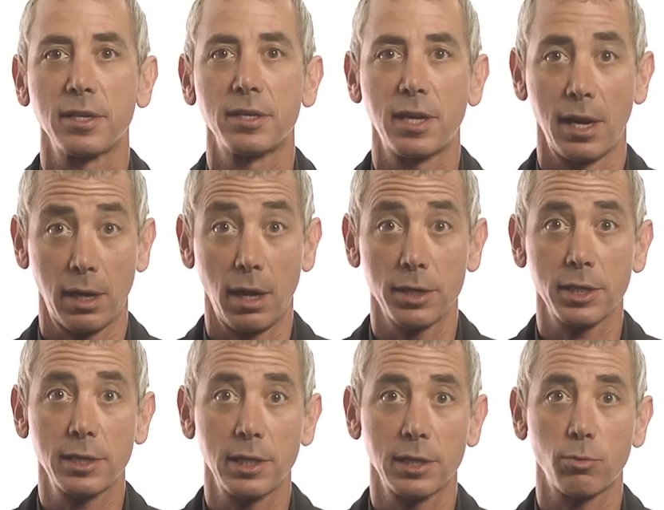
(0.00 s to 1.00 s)
a state of
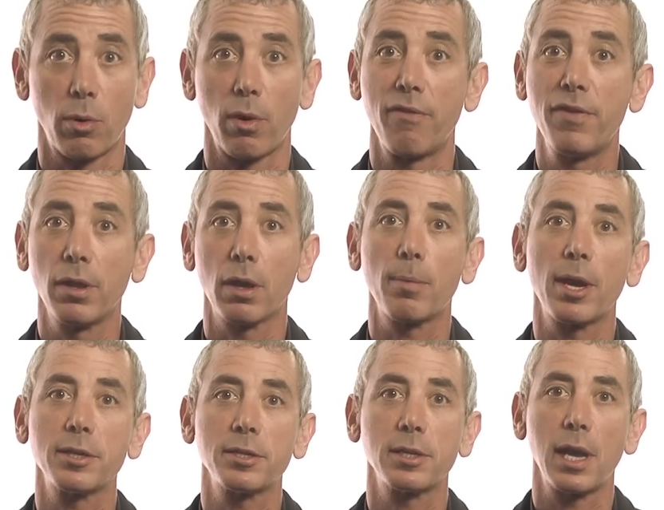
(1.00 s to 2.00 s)
consciousness where we feel our
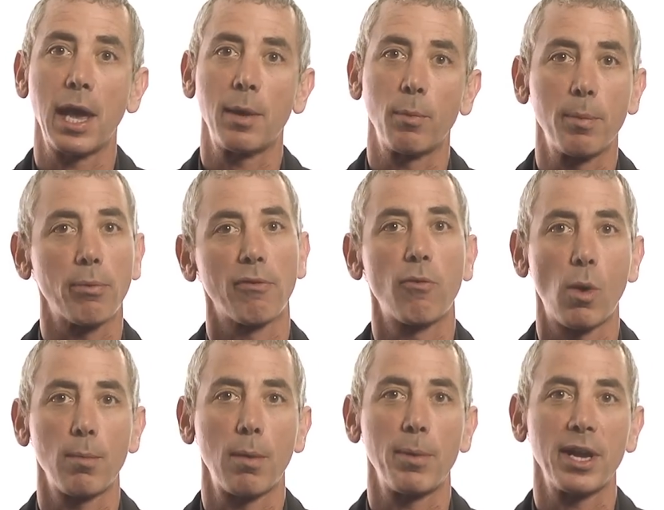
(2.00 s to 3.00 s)
best and we
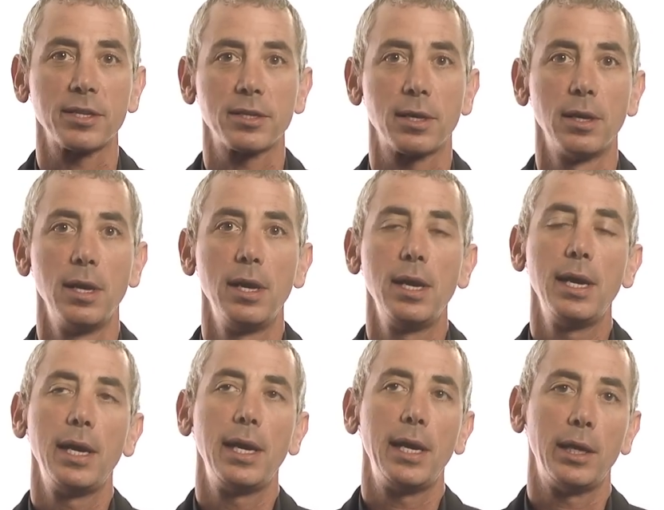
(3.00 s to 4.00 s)
perform our best.
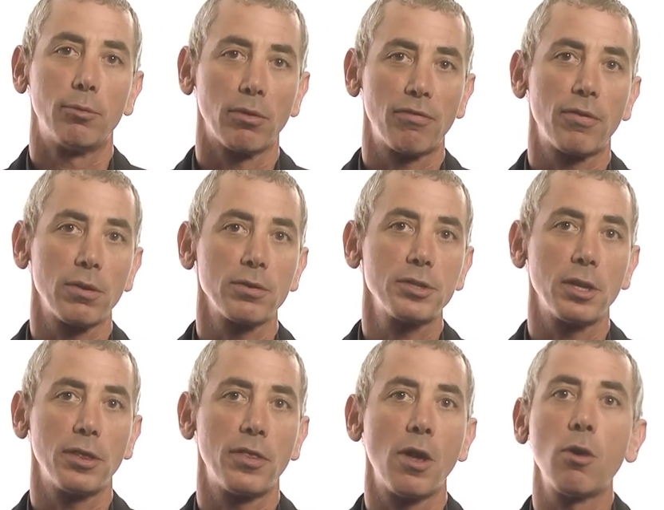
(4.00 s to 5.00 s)
It refers to
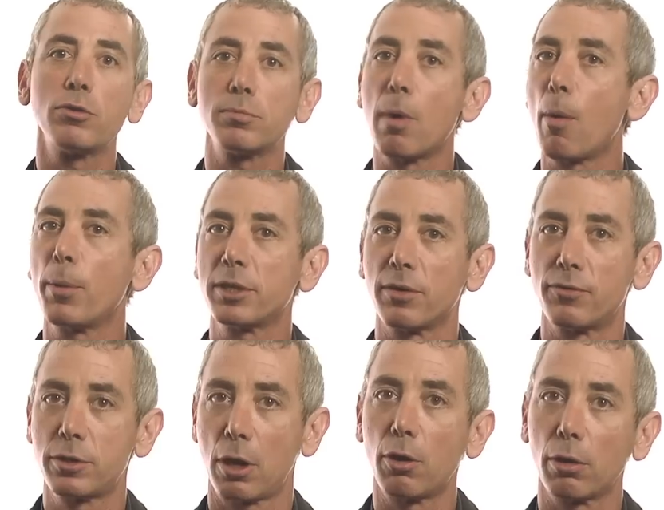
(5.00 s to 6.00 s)
those moments of
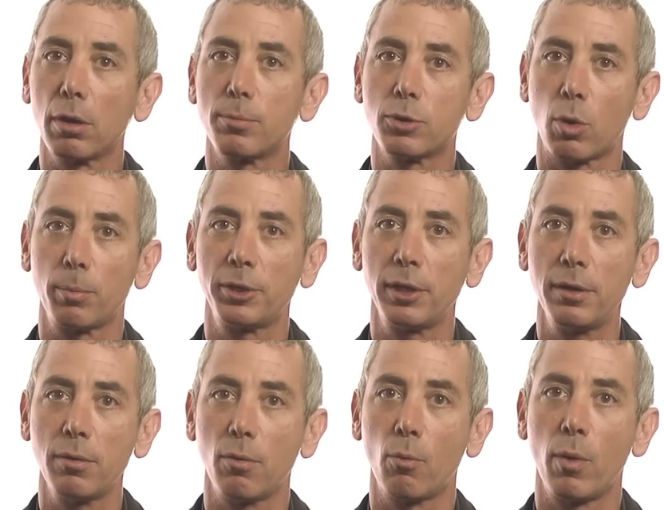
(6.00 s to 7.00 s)
total
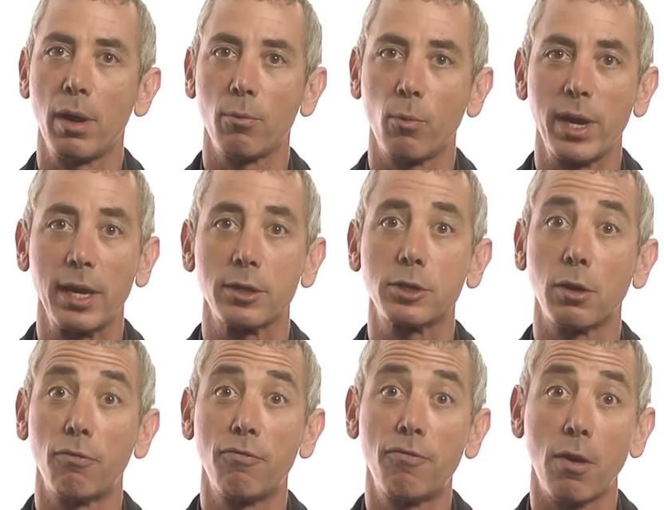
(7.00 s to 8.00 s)
absorption when we get
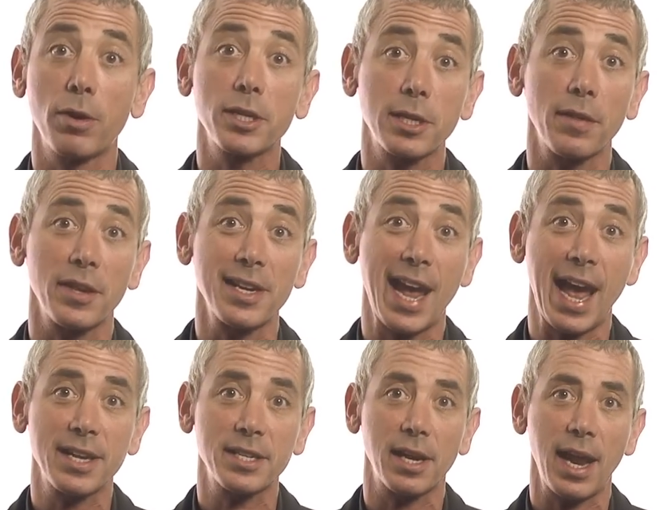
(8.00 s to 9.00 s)
so focused on the
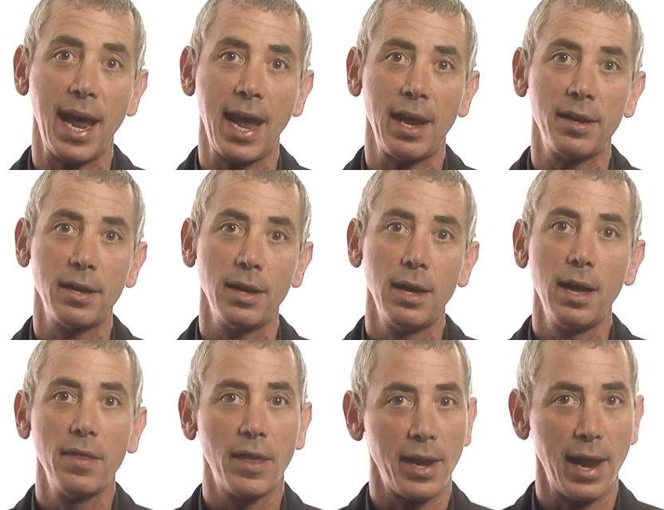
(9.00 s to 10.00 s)
task at hand
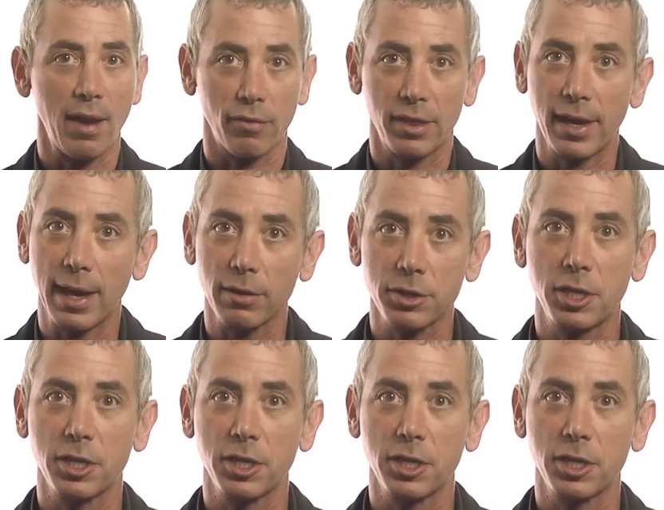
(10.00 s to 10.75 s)
that everything else